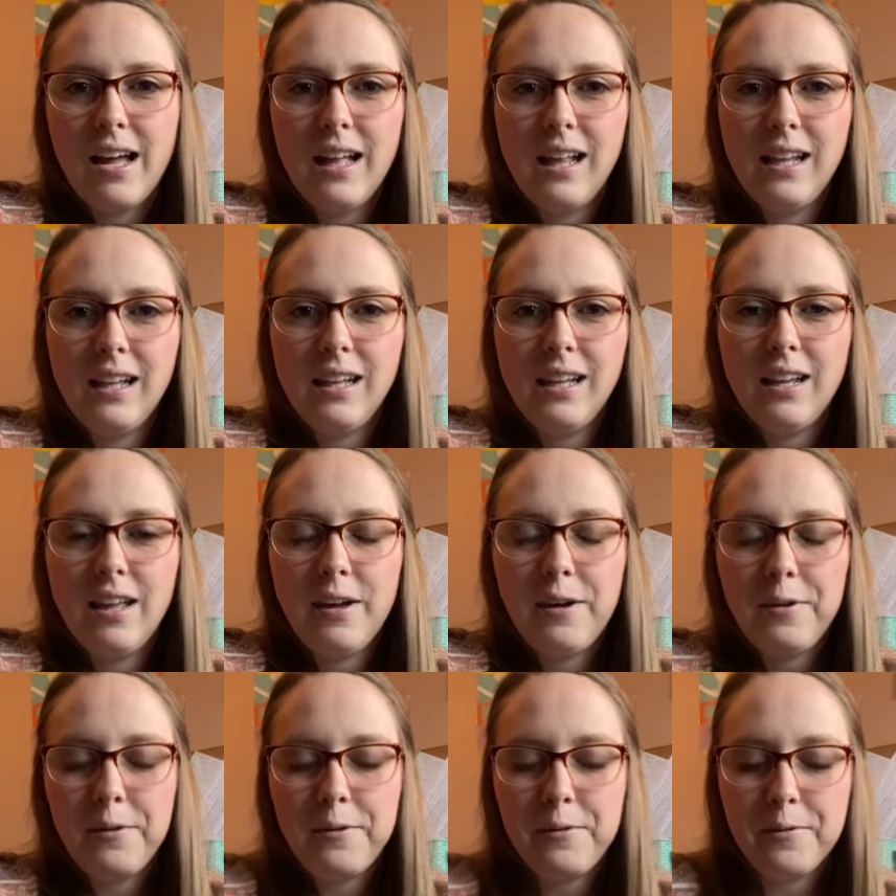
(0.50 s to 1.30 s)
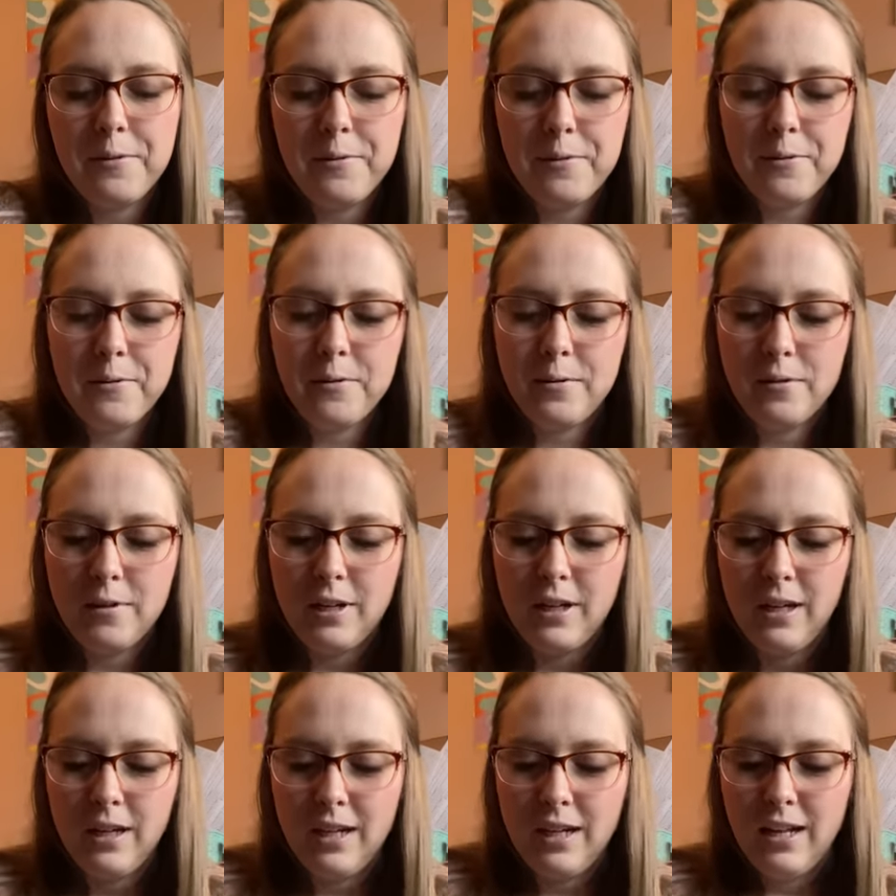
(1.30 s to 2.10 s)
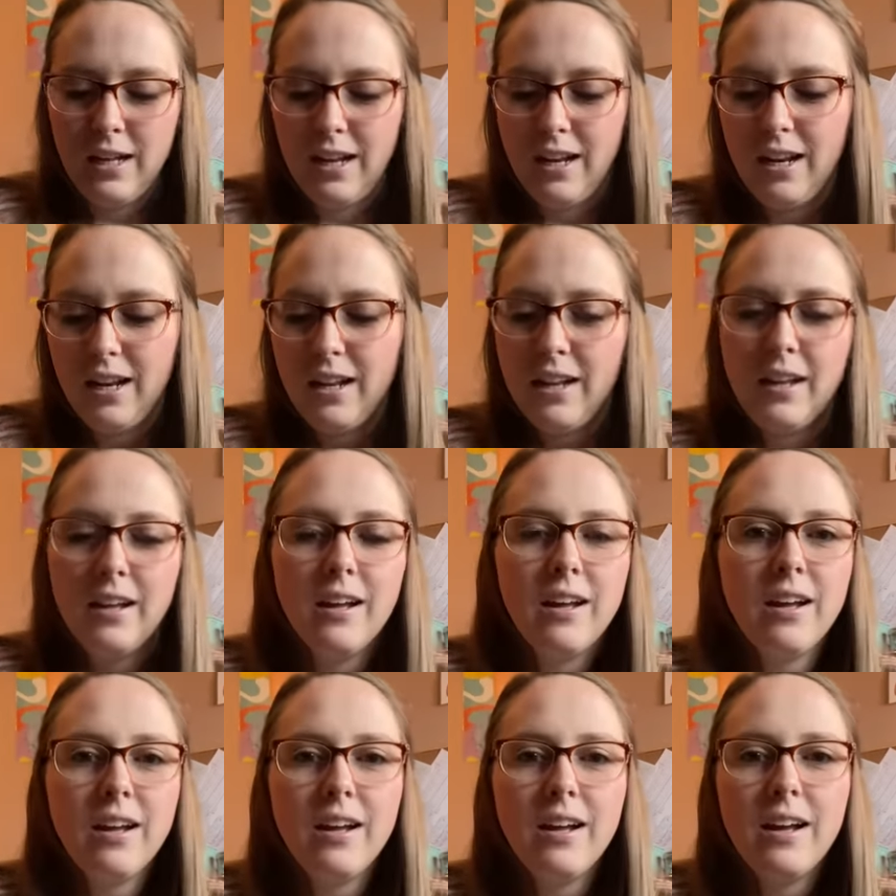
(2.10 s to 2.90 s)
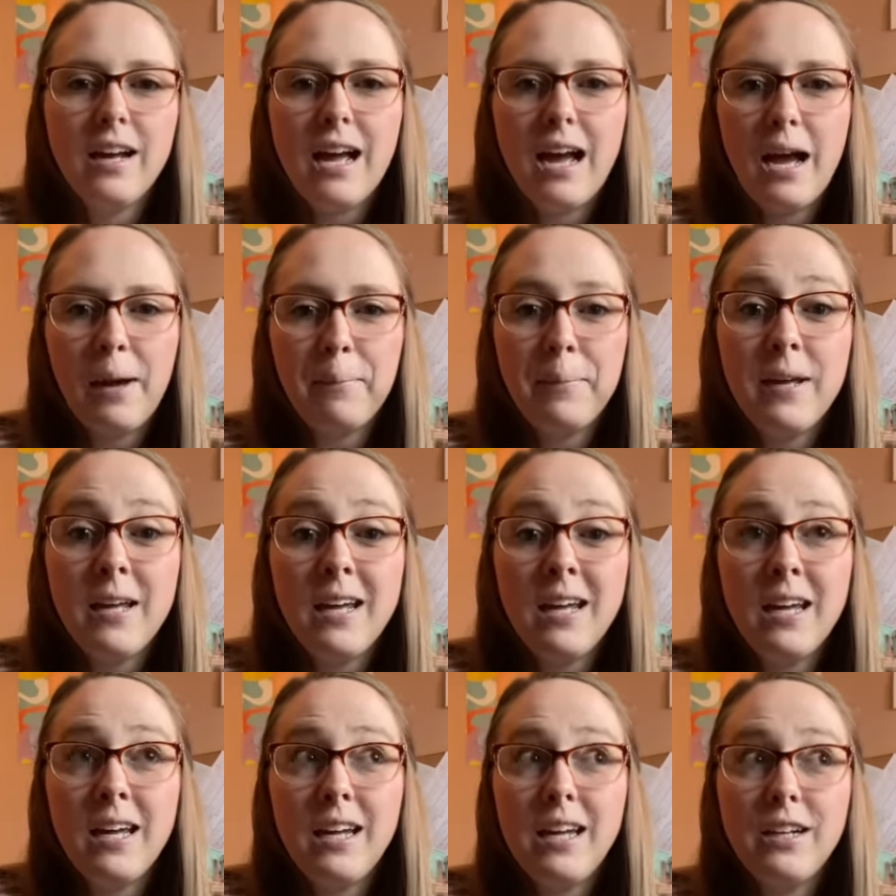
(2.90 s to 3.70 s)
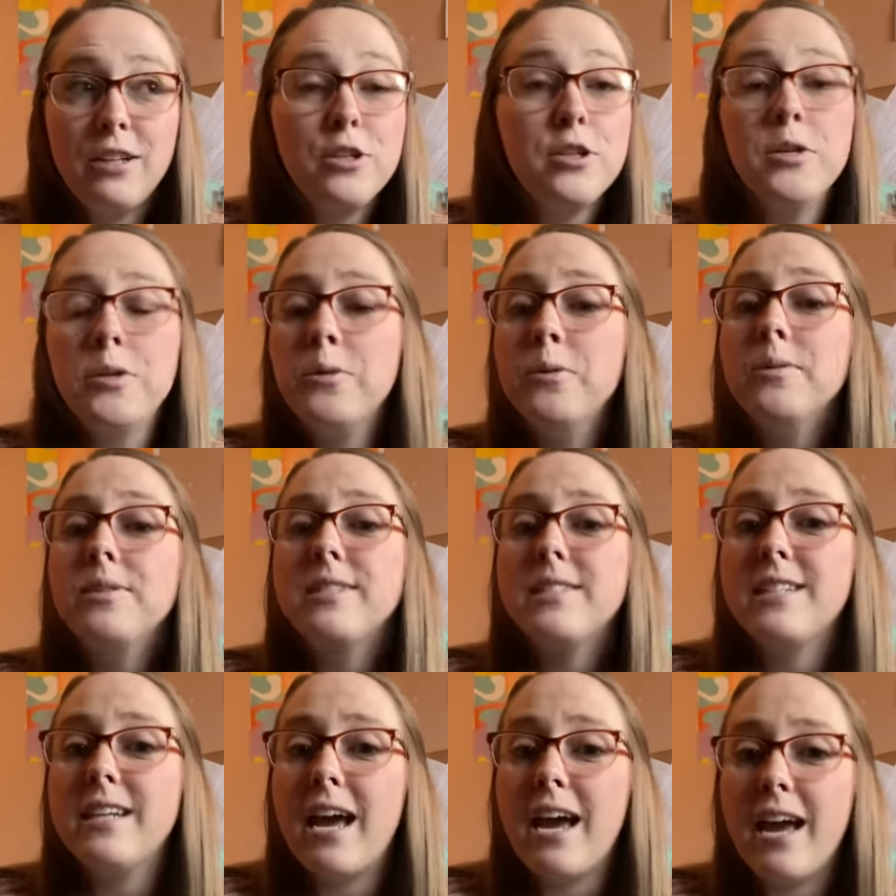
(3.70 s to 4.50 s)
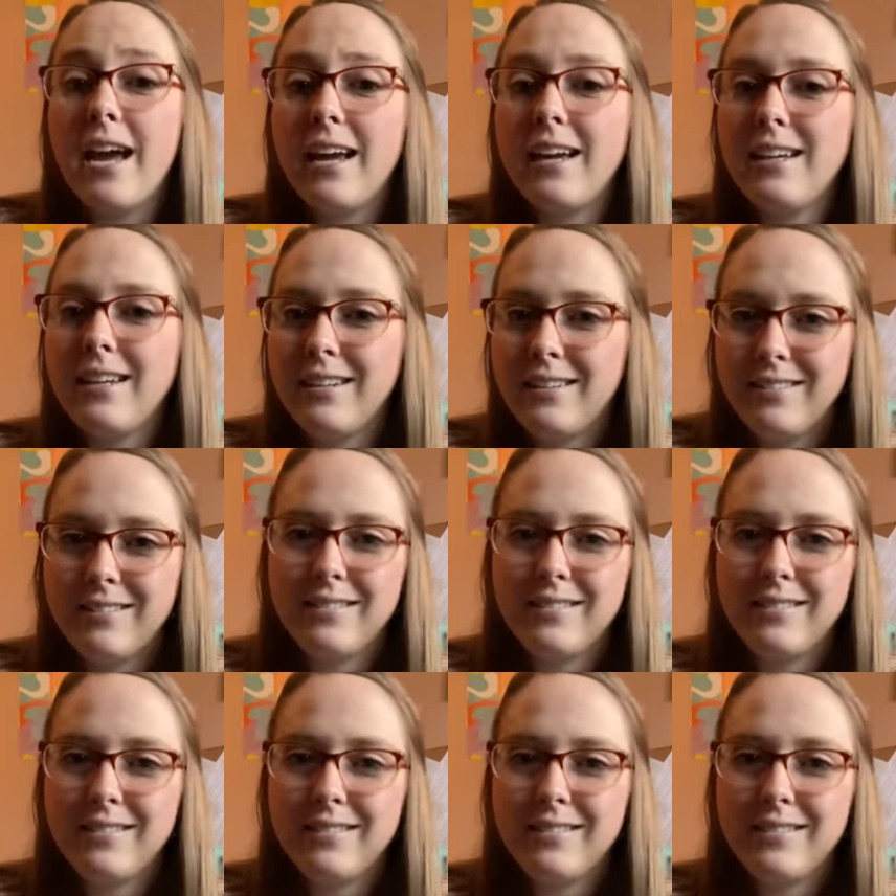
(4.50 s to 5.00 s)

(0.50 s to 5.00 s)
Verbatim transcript: Hello. Happy Tuesday.